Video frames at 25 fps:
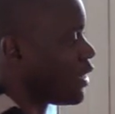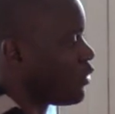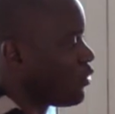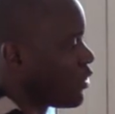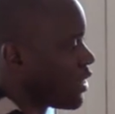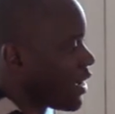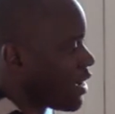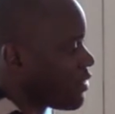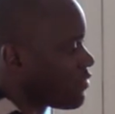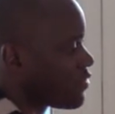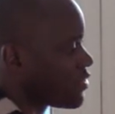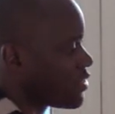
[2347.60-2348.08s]
and
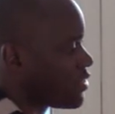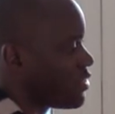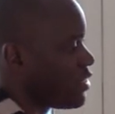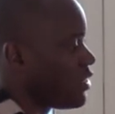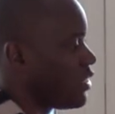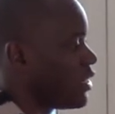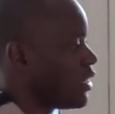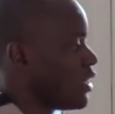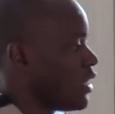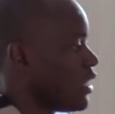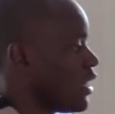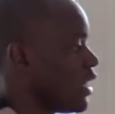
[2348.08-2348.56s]
we have
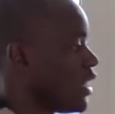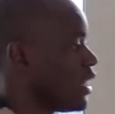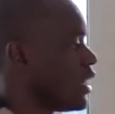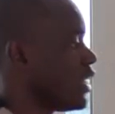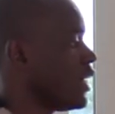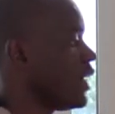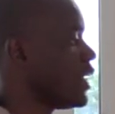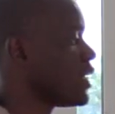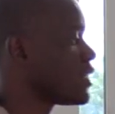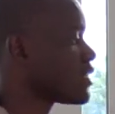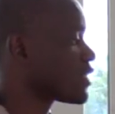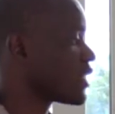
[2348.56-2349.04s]
C.
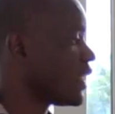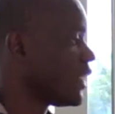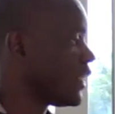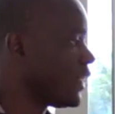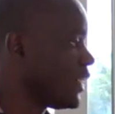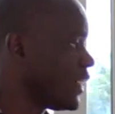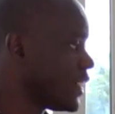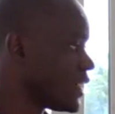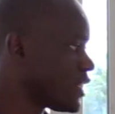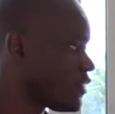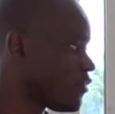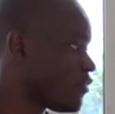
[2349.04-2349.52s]
Let's
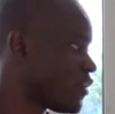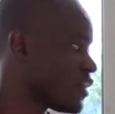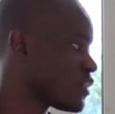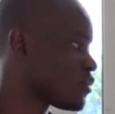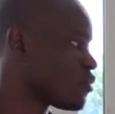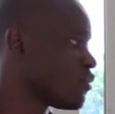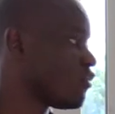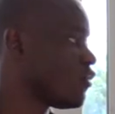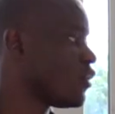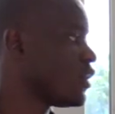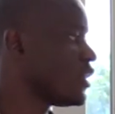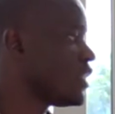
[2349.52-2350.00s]
calculate
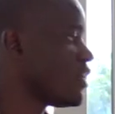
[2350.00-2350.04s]
first of